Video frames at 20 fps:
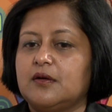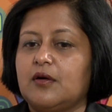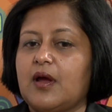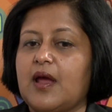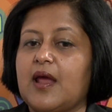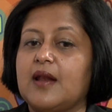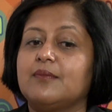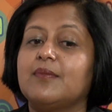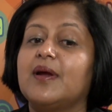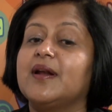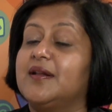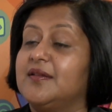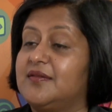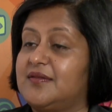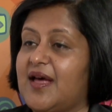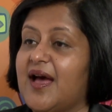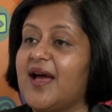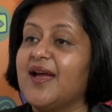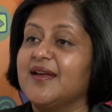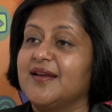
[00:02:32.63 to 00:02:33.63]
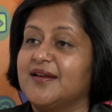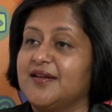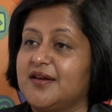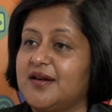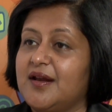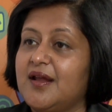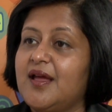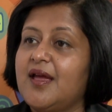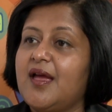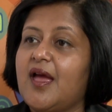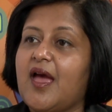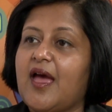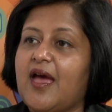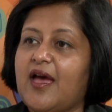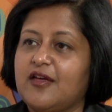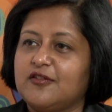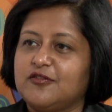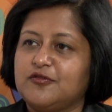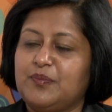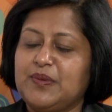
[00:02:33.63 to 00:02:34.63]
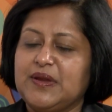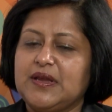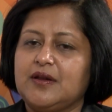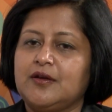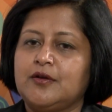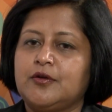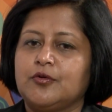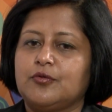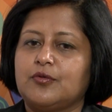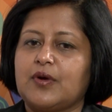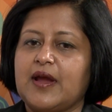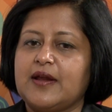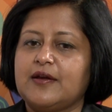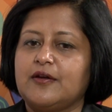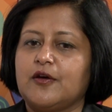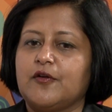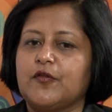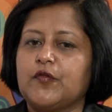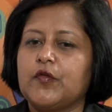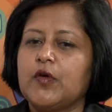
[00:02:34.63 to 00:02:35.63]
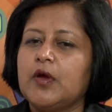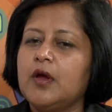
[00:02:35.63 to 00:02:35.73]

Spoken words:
and my desire has been to kind of